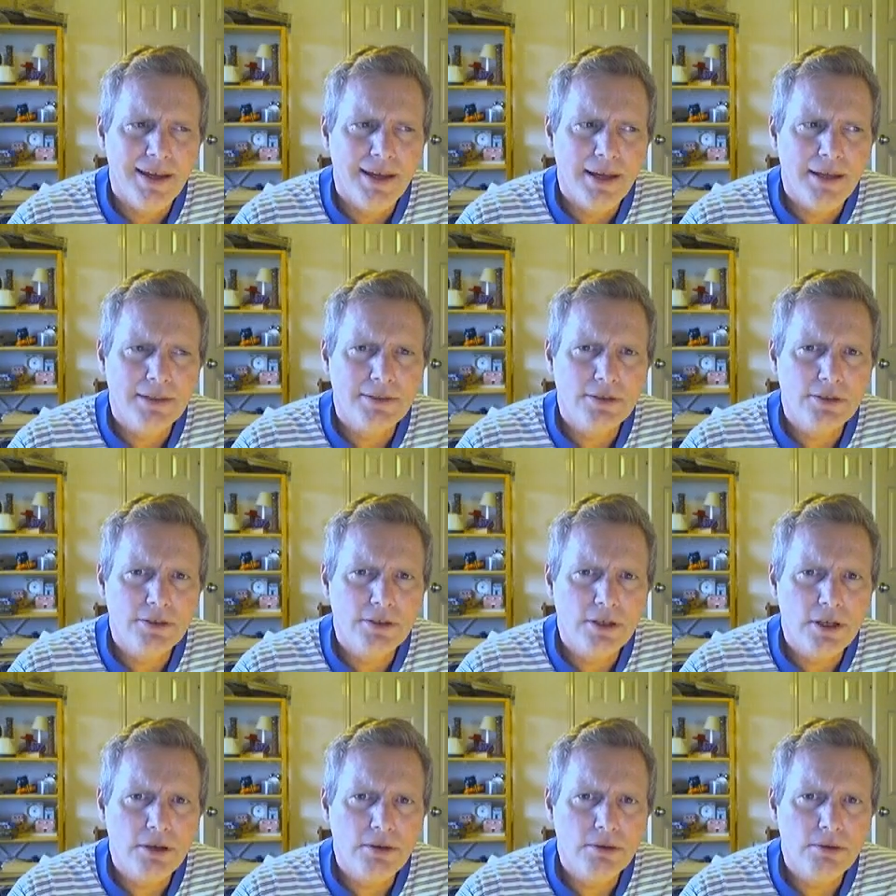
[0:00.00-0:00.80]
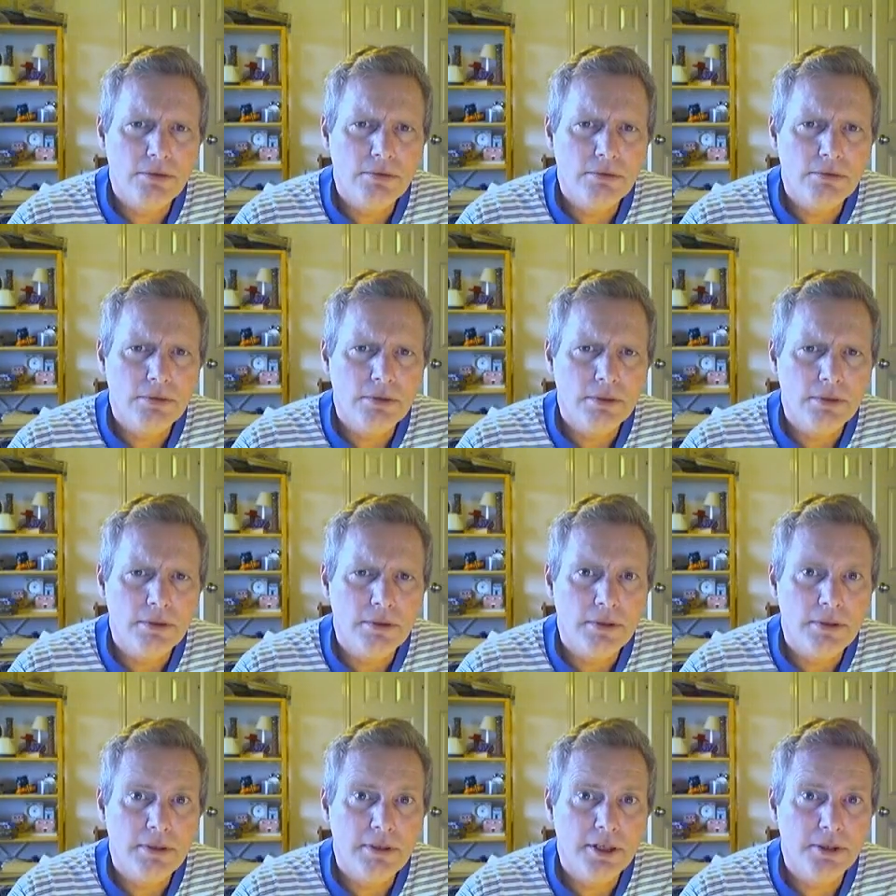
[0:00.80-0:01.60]
And so
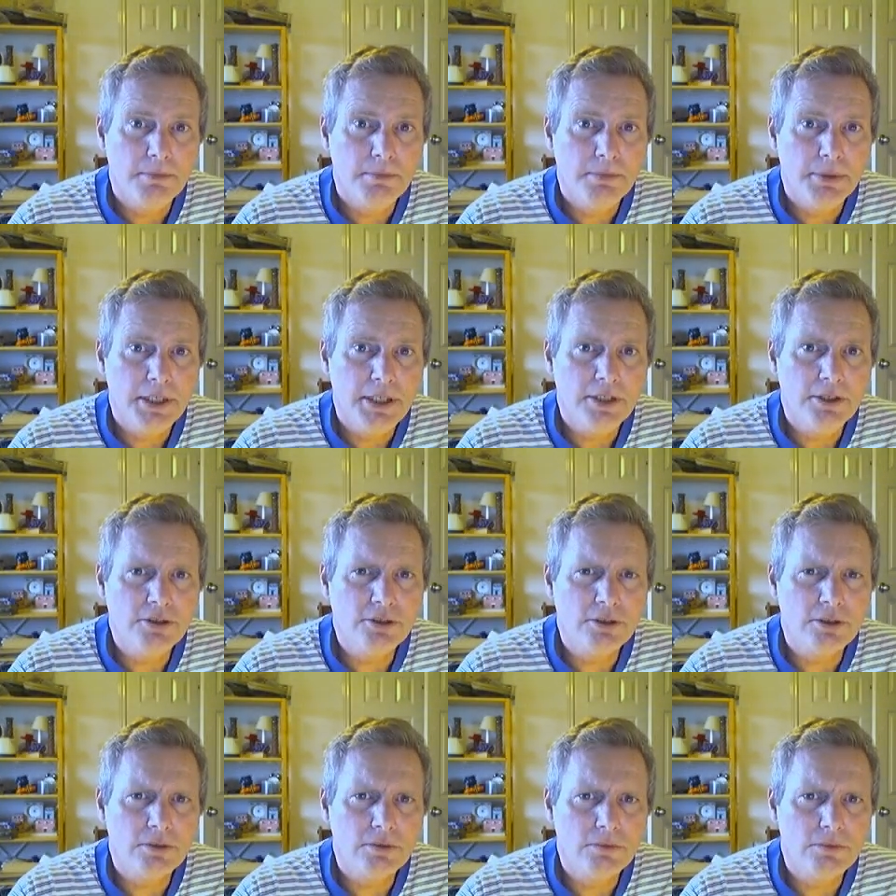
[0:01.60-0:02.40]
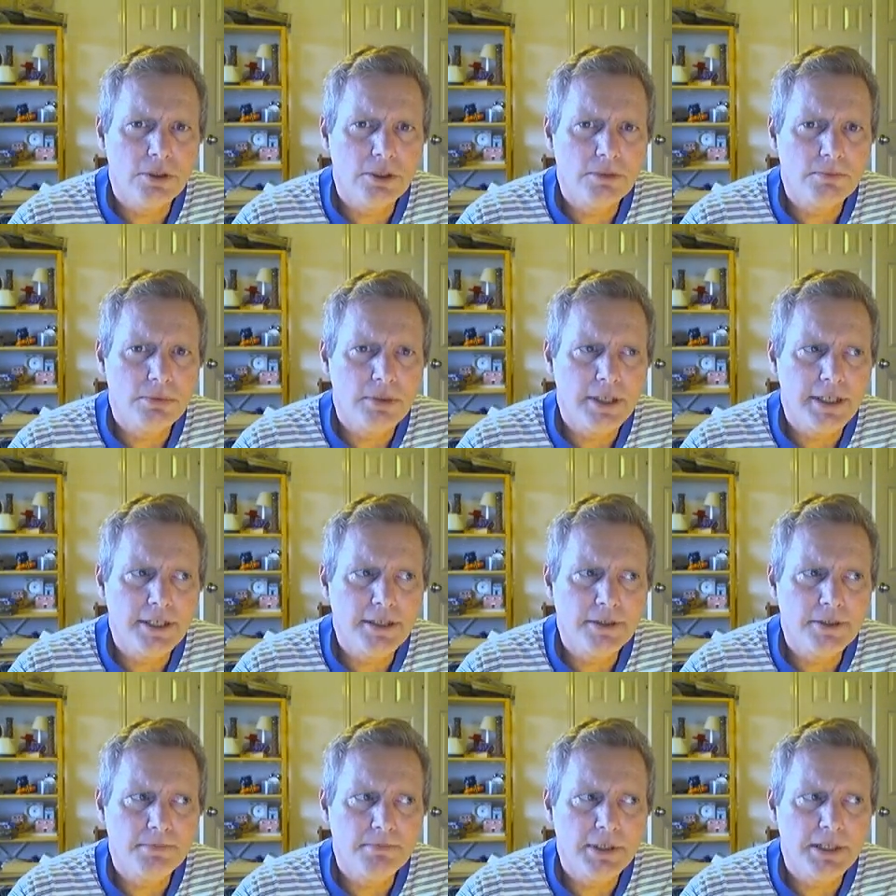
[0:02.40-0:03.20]
their peers in the
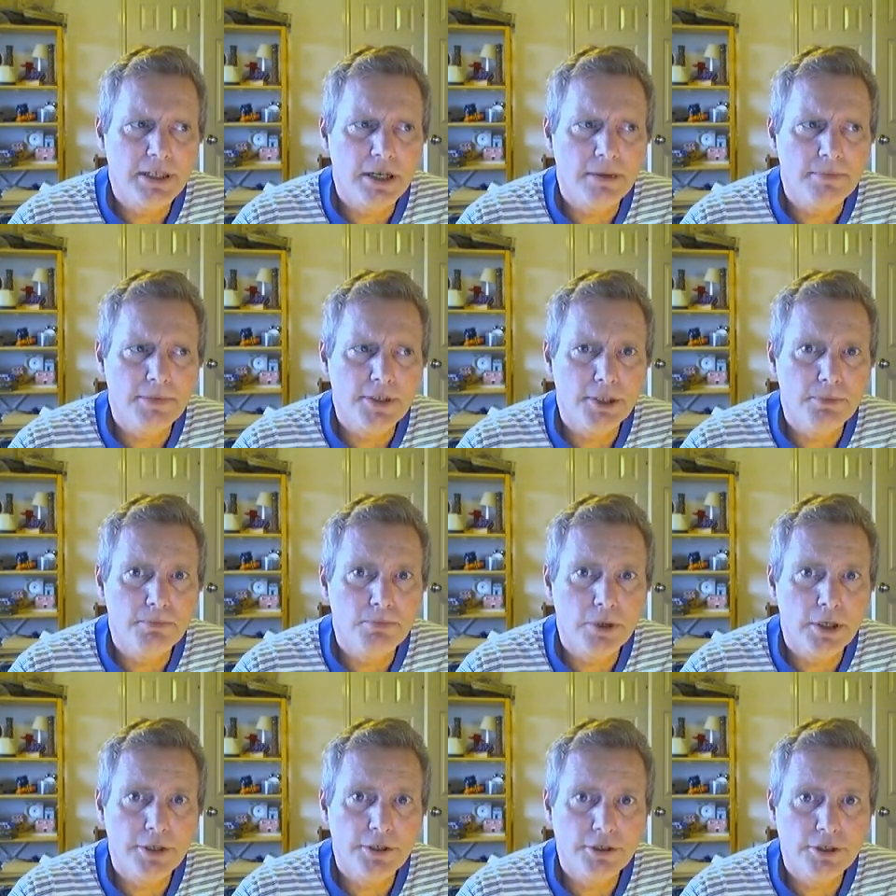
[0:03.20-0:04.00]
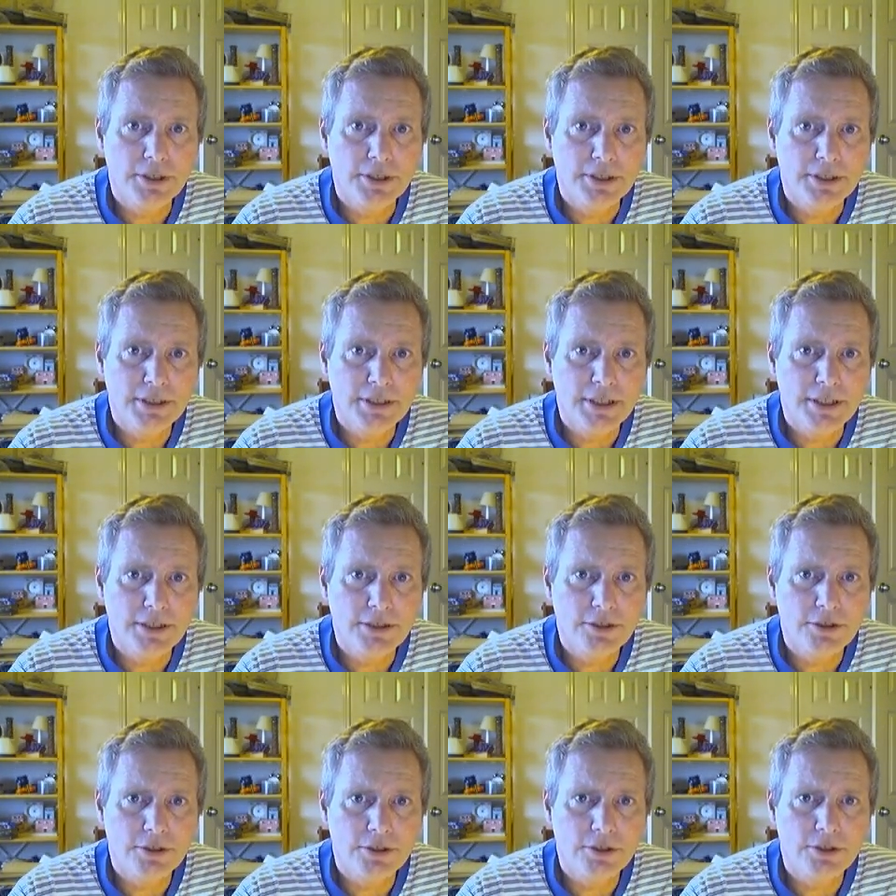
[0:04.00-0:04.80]
workplace become their brothers and
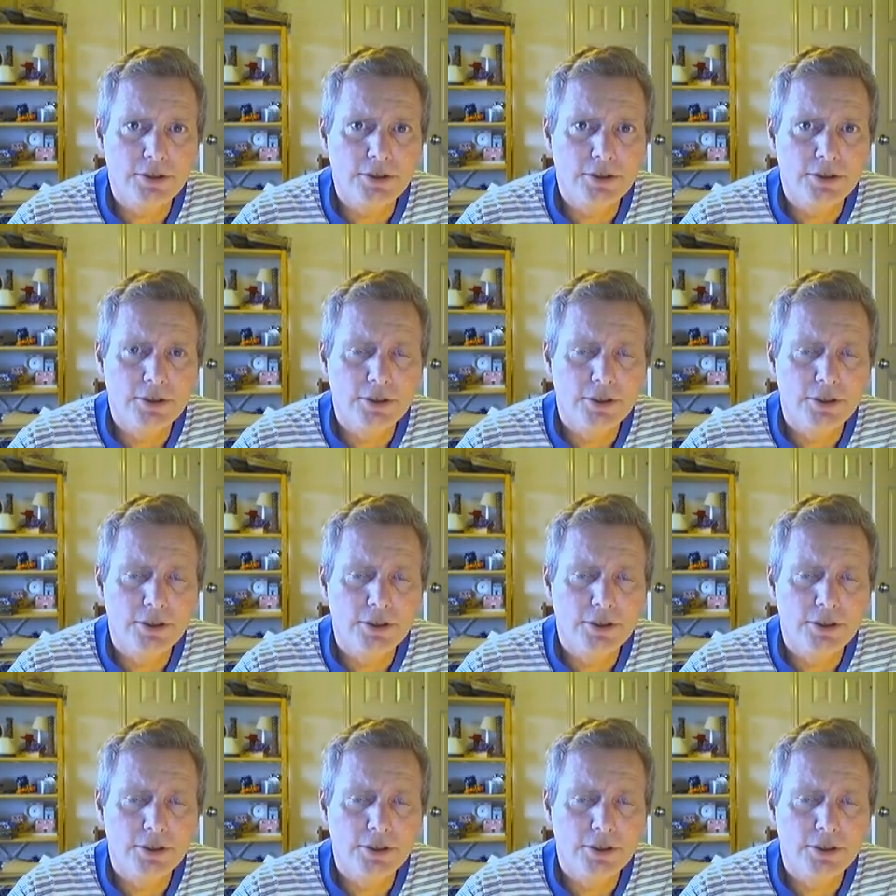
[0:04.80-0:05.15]
sisters,